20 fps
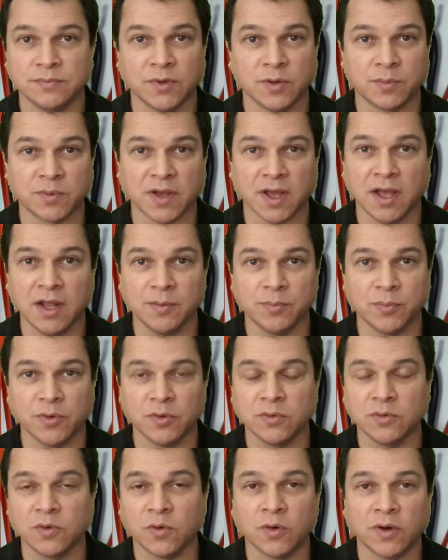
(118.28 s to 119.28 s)
Bob
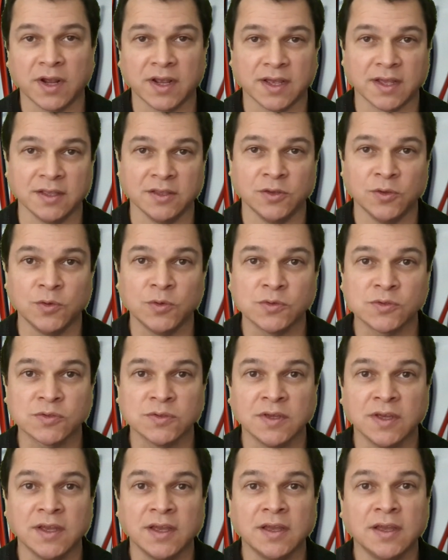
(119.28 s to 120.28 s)
Kalpon, or I can
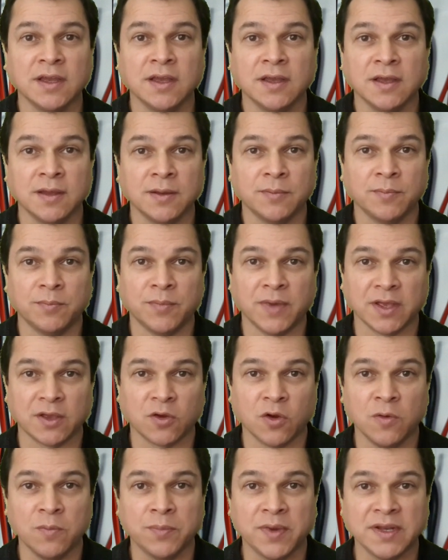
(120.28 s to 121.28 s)
use my
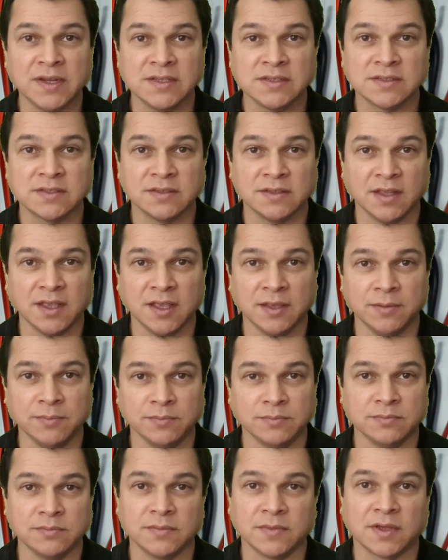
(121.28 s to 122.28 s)
company's
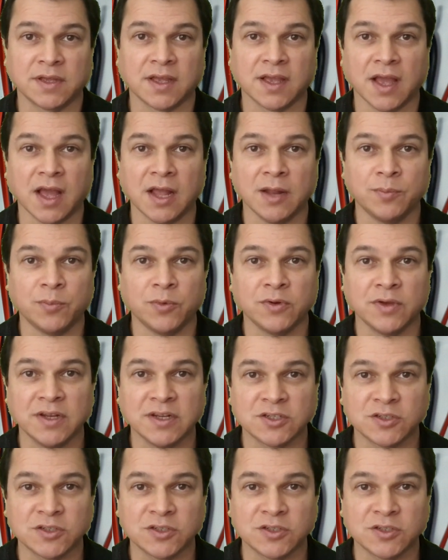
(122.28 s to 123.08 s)
name, Kalpon